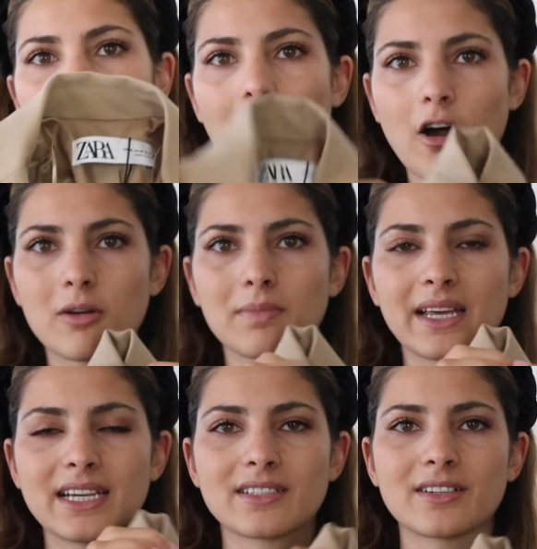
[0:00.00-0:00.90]
long
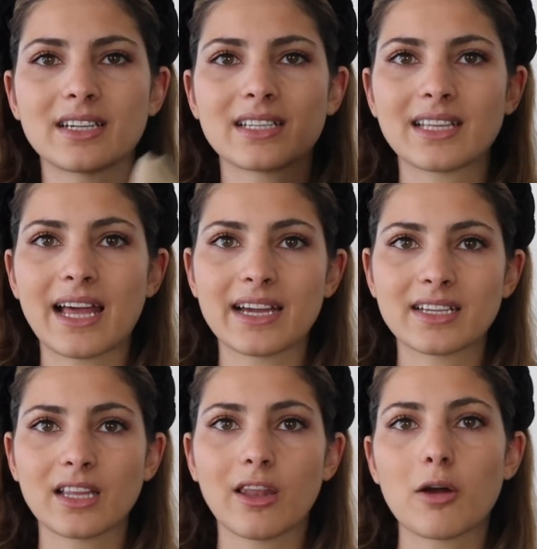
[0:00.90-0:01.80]
blazer. And
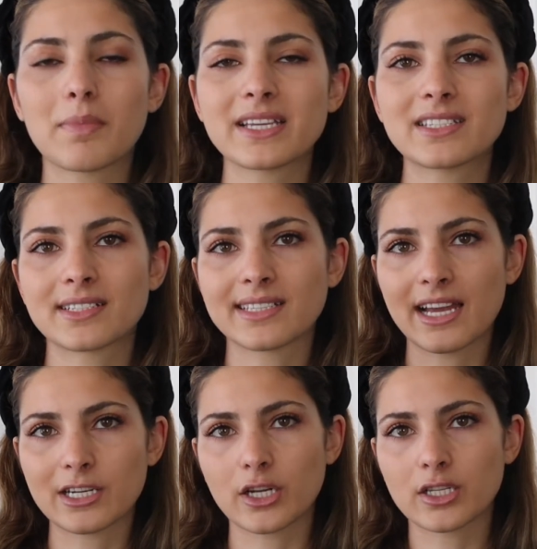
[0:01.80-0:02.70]
like the long blazer is
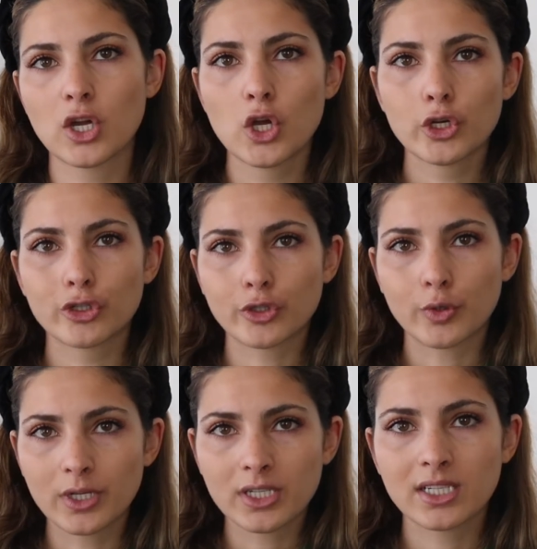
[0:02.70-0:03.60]
like not
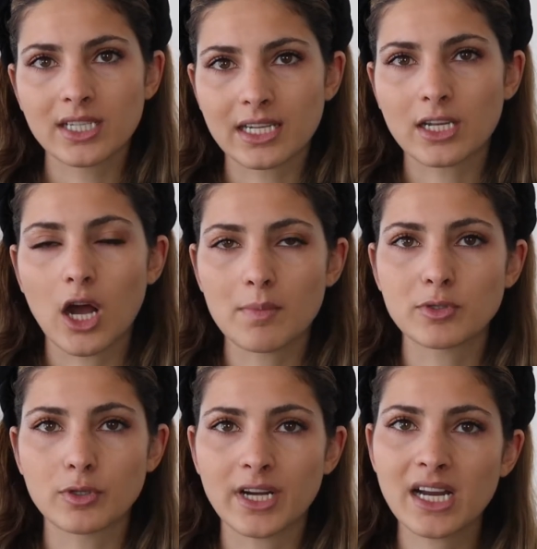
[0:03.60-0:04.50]
short that it comes
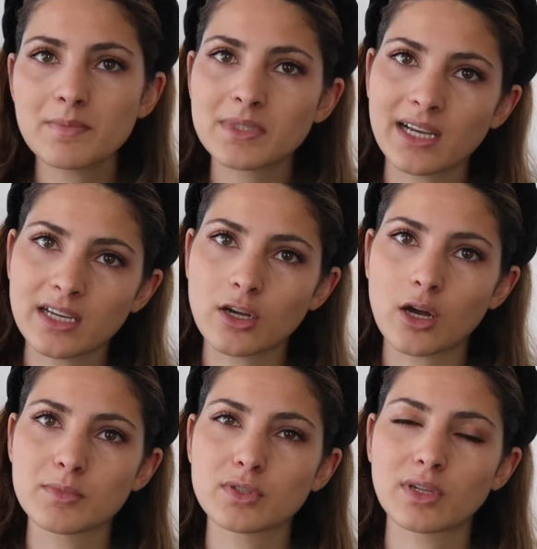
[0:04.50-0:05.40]
to your hips, like it
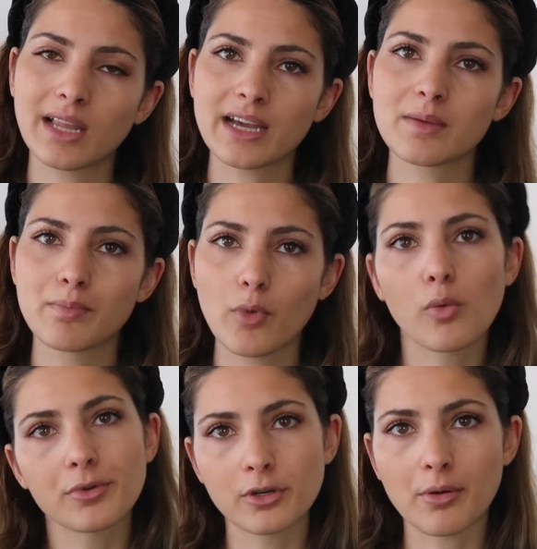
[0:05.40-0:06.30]
comes like
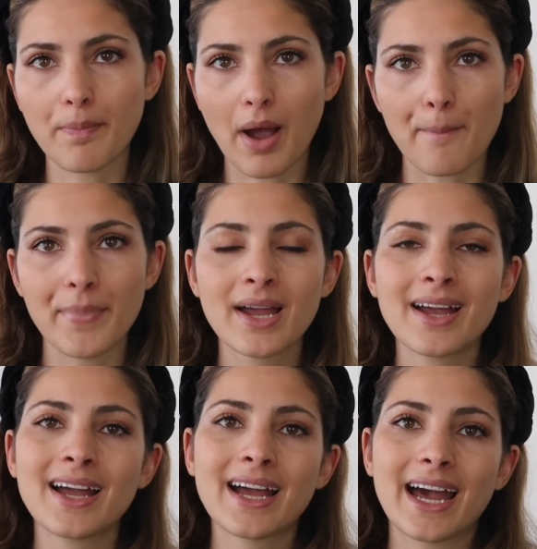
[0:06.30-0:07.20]
over your bum.
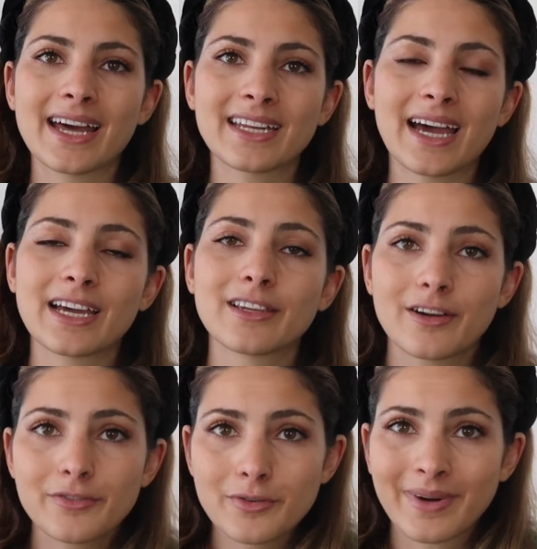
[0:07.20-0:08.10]
And I
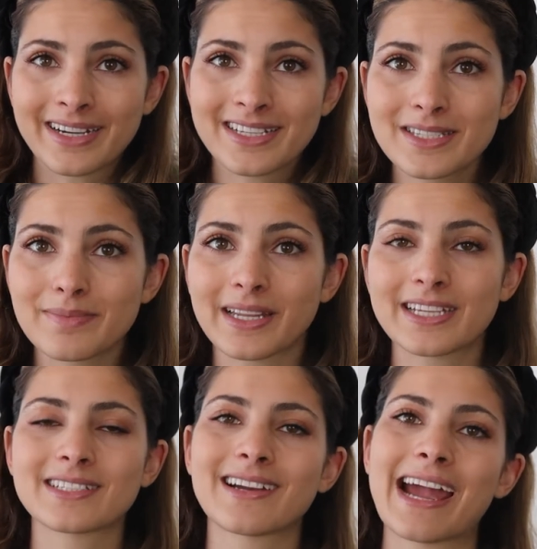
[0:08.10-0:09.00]
love to wear this
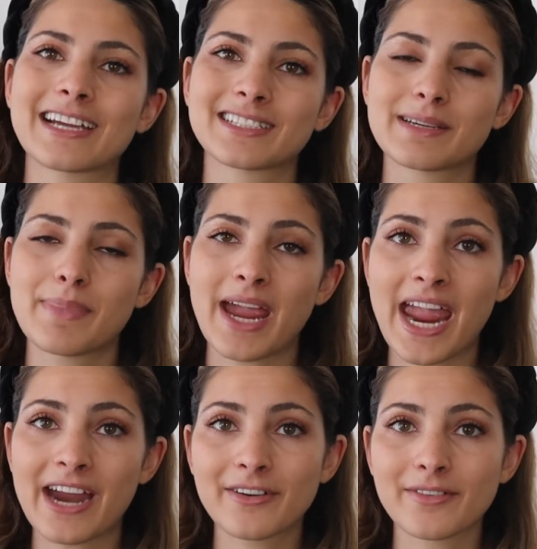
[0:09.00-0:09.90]
blazer actually
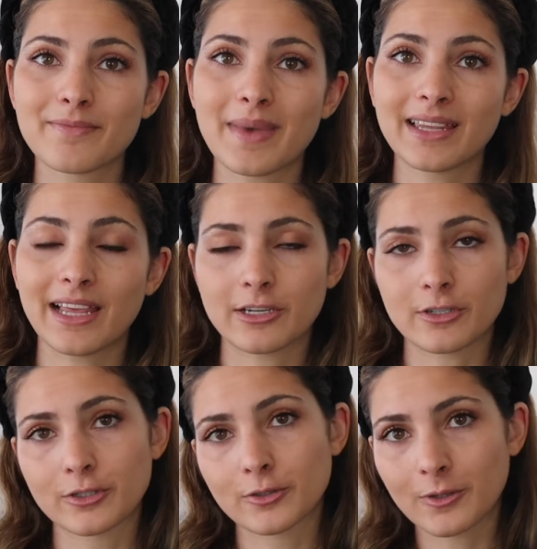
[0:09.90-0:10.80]
paired with my leather
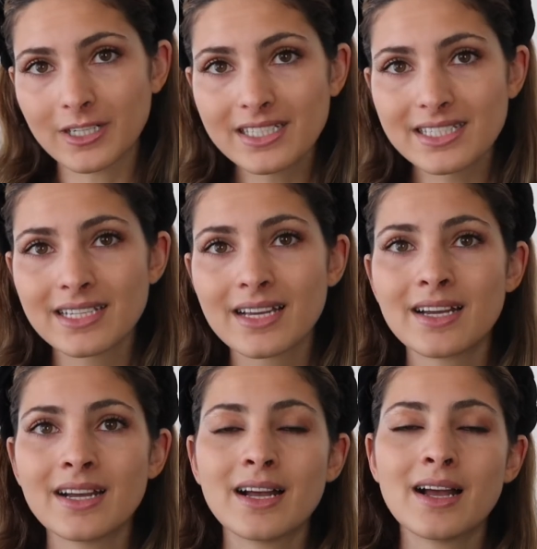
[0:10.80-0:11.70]
shorts,
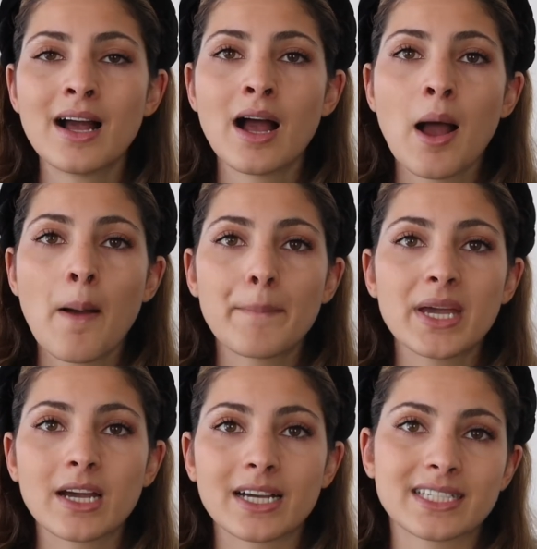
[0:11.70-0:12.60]

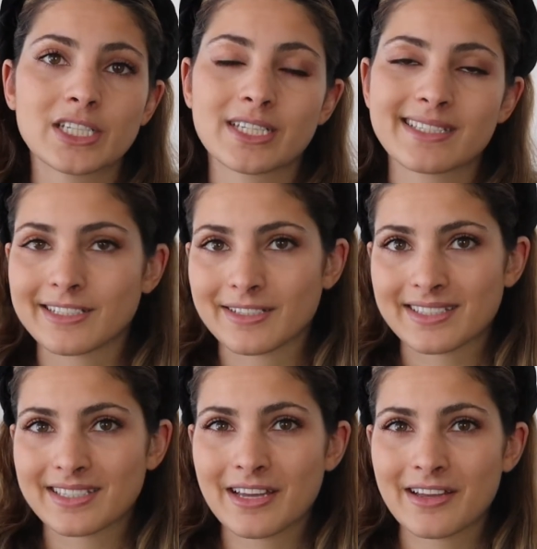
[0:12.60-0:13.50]
because it just
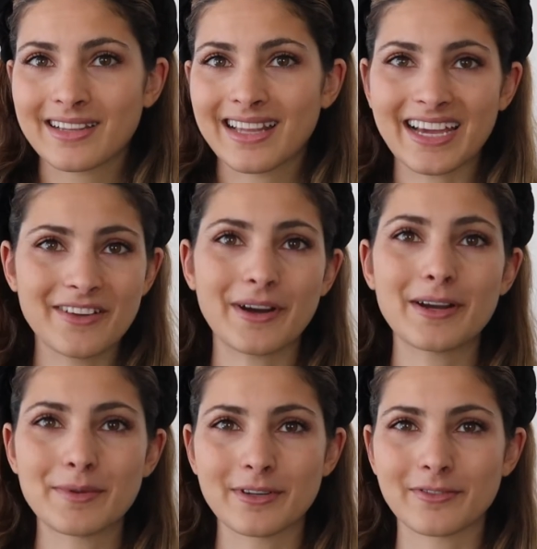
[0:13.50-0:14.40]
looks like
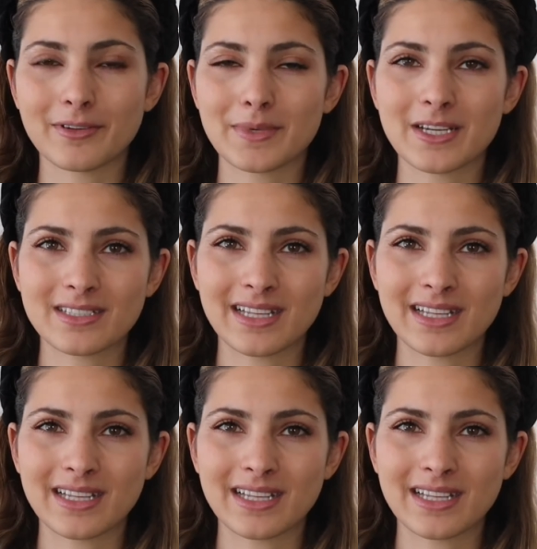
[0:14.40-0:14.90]
very beautiful, because